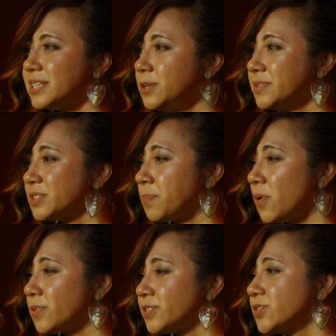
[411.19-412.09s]
he was
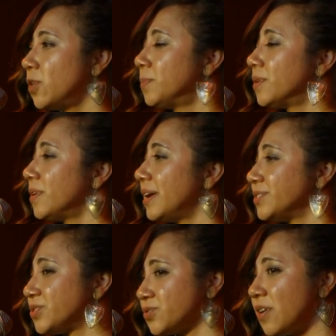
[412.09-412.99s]
both sober
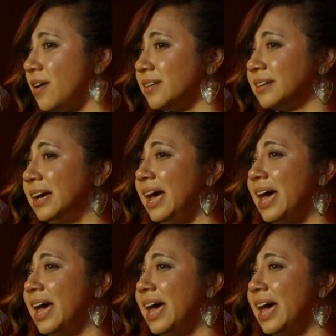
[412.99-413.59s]
and strong